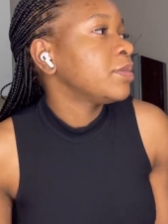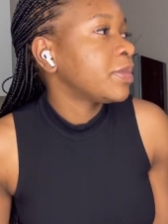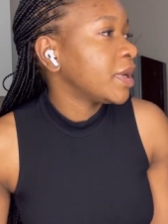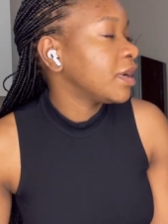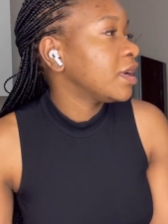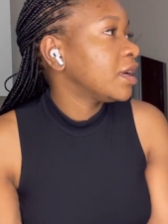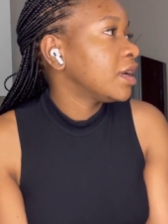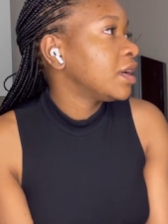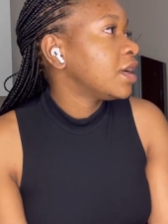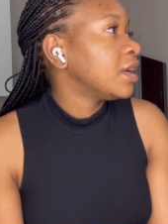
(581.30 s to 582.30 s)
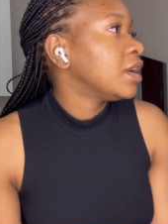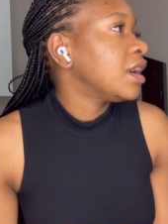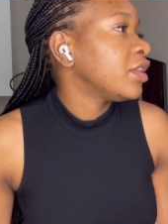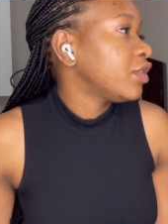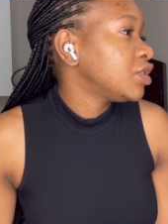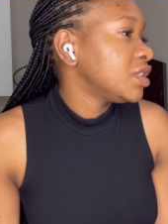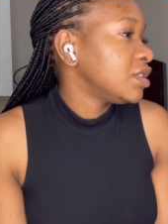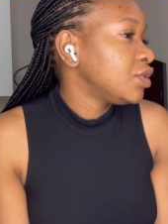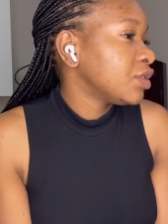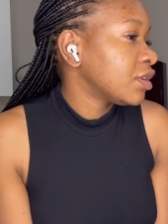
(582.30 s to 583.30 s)
I'm gonna eat rice. I thought you,
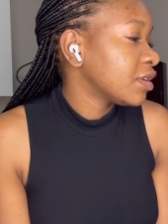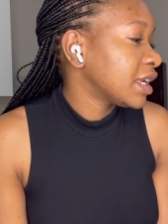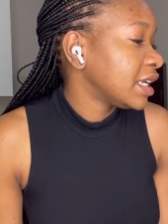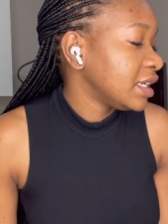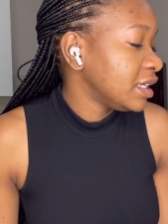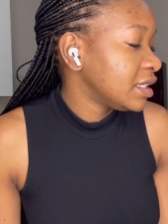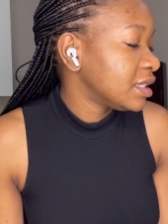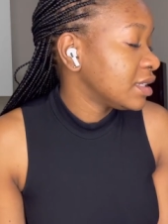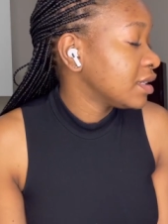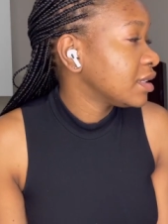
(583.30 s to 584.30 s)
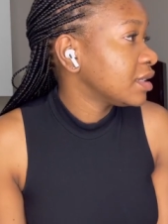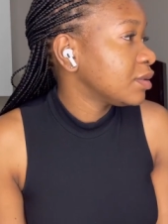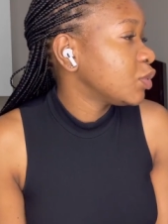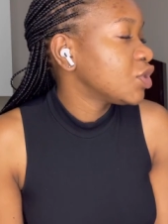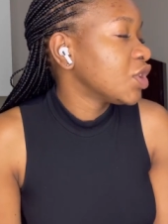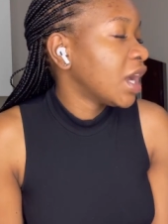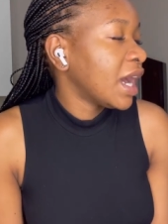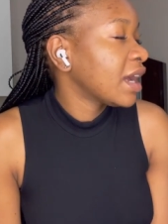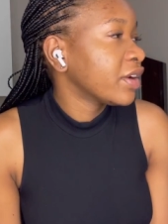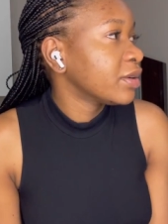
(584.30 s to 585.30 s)
you're not gonna eat you're
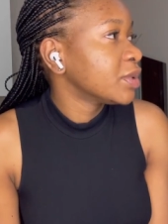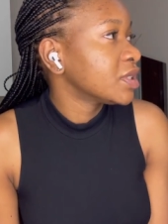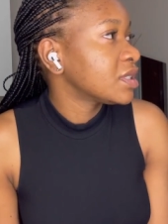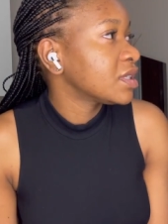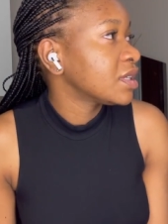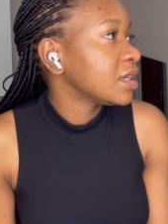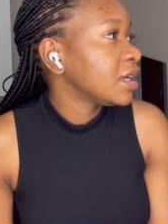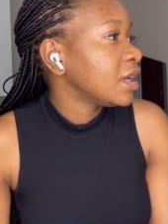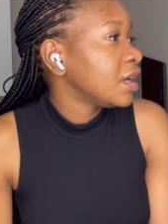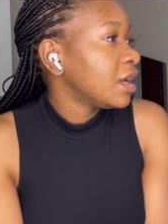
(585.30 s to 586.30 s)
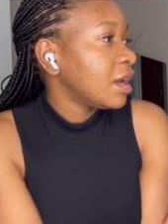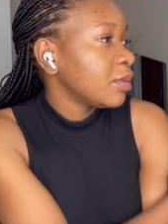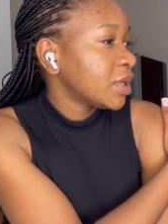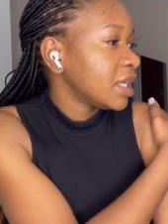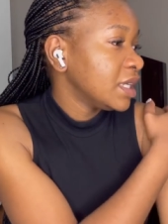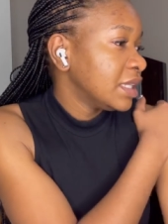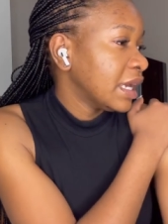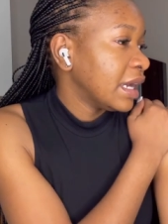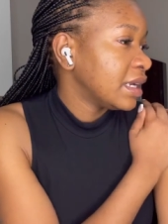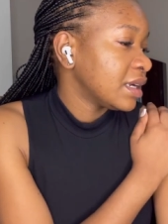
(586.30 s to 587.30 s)
hungry. You're not eating the rice. I'm gonna eat
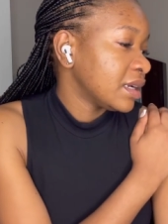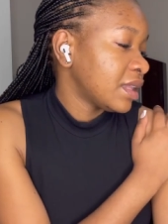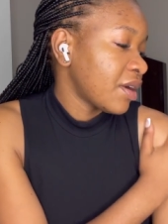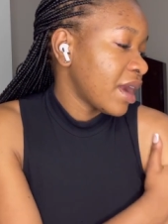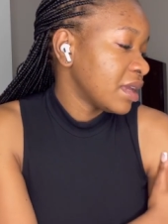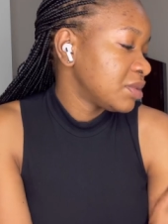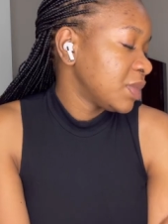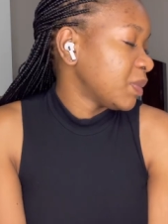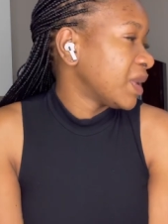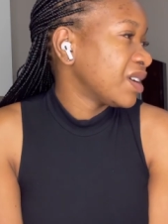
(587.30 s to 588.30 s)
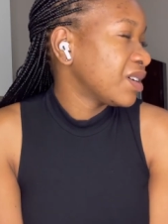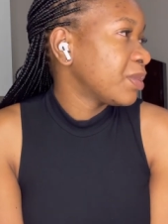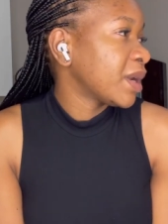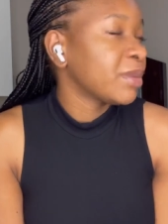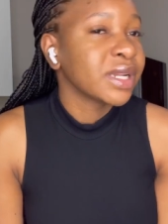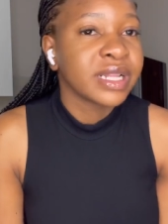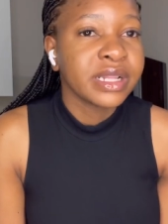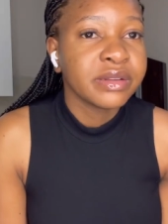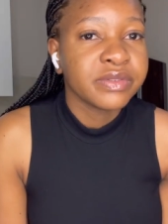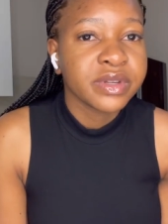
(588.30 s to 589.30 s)
the the rice. Me, I'm hungry, but I'm gonna
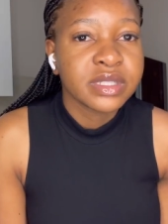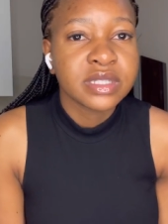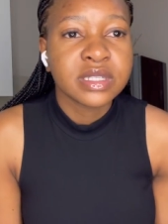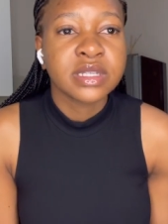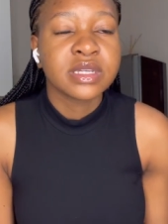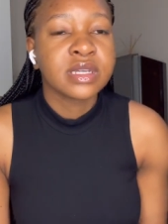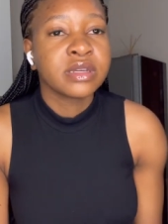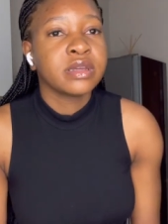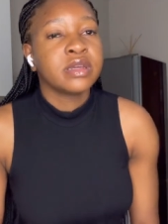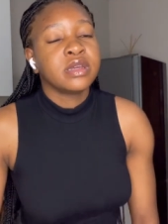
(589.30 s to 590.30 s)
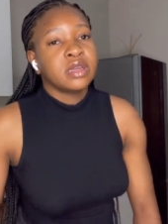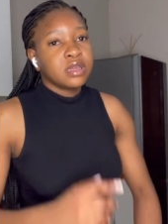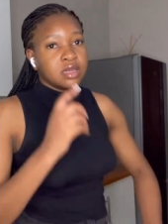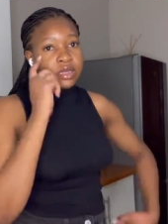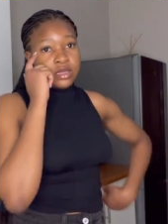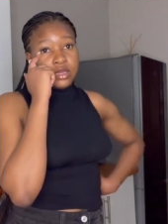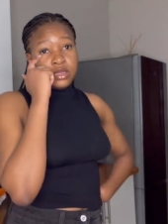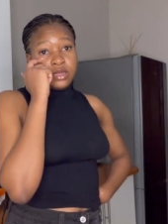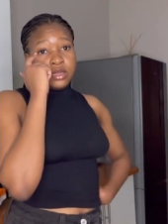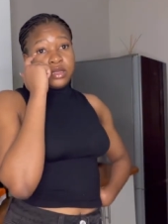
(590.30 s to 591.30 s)
clean first. Yeah, so
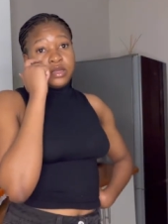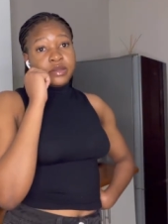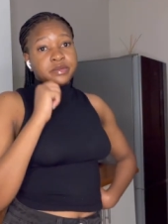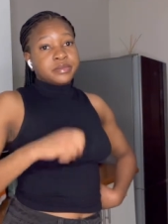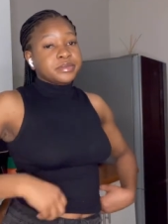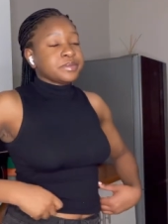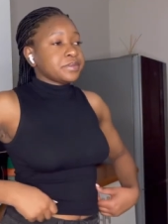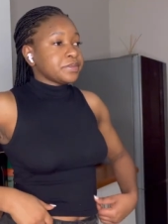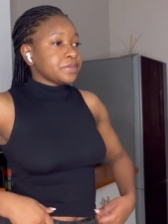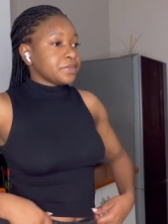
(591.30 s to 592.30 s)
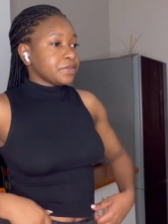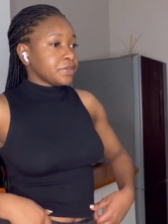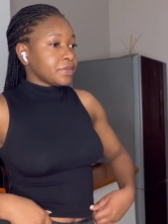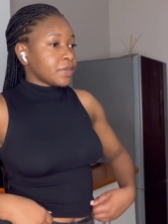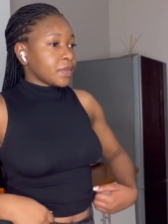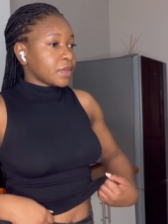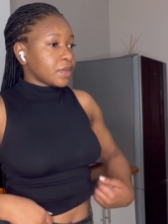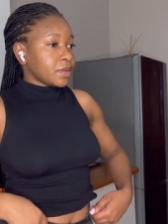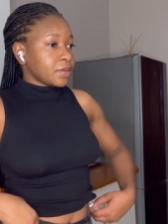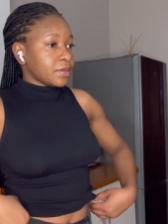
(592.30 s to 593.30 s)
you give me some.
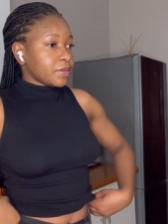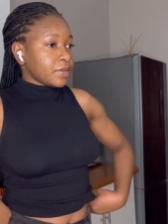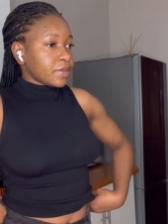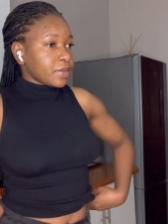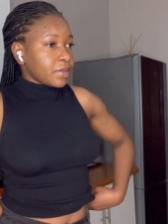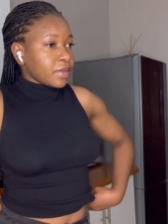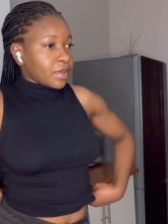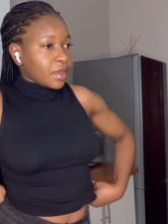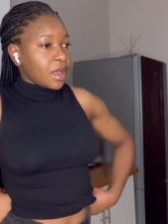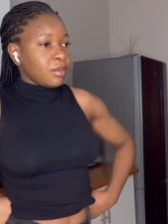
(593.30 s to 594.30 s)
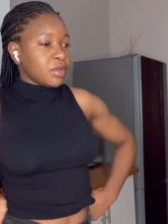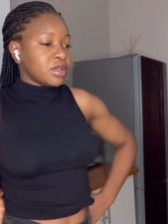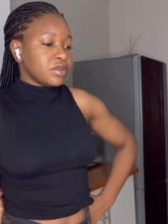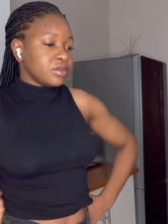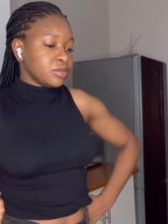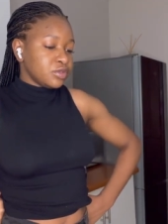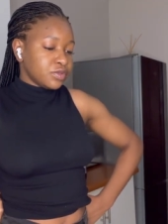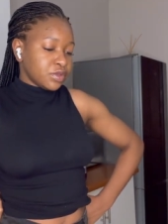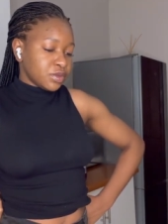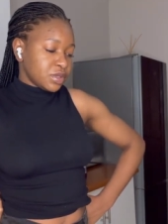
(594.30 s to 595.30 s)
I'll wait for you. I'm gonna remove
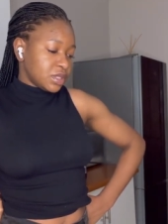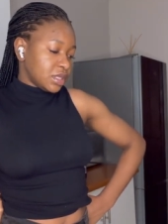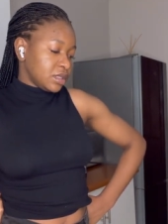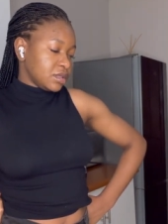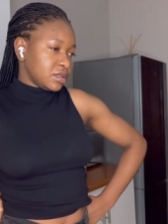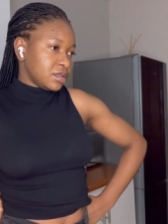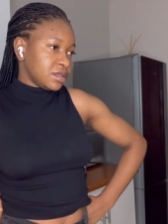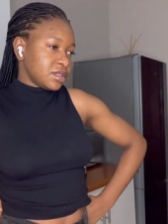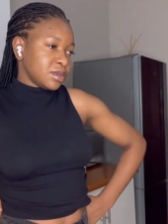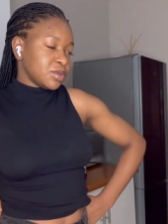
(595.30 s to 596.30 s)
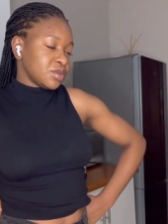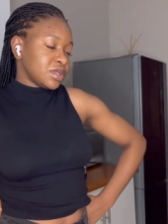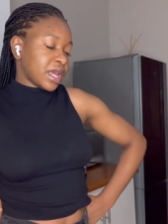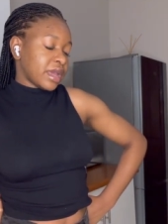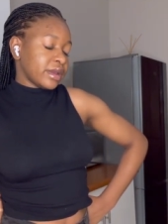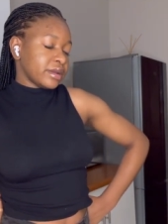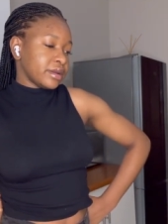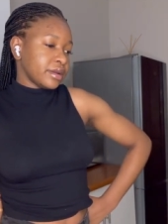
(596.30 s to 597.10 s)
those things. Actually, I'm so tired.